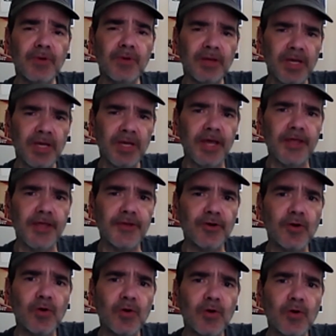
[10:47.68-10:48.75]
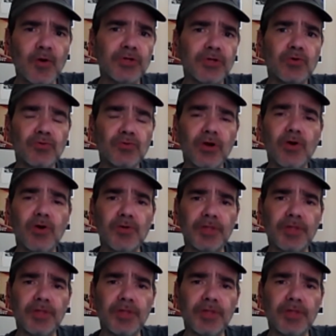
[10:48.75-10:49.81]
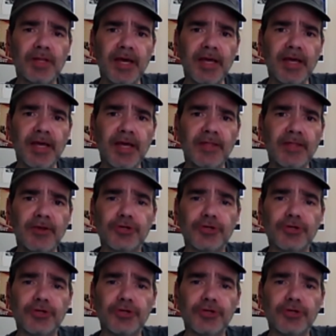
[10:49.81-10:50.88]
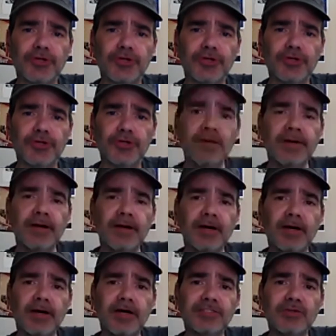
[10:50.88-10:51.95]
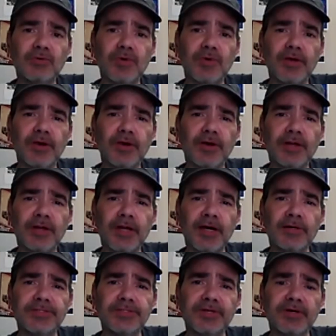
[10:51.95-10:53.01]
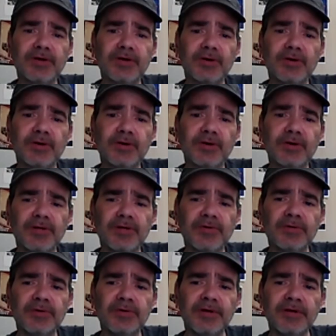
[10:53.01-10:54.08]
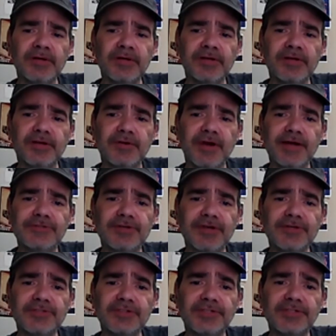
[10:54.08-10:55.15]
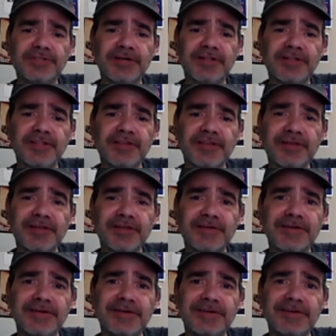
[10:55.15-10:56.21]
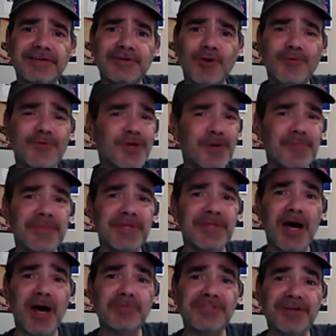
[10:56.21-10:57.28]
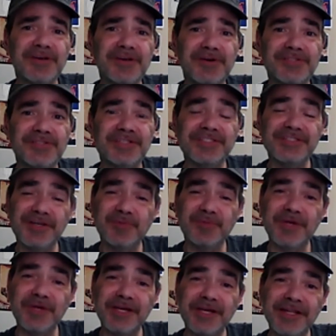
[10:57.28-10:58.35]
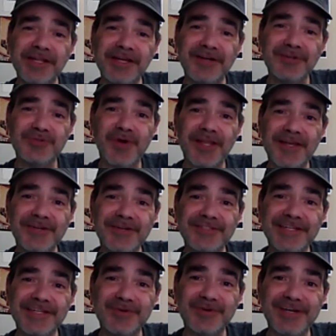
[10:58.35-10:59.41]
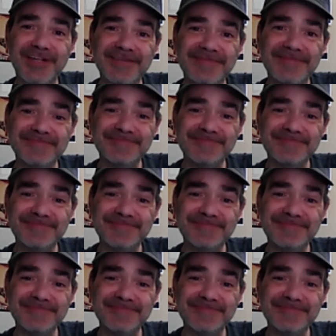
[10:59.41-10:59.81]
your own personal growth and your journey to where you are now. So, congratulations on overcoming the obstacles and still being here 20 years into it.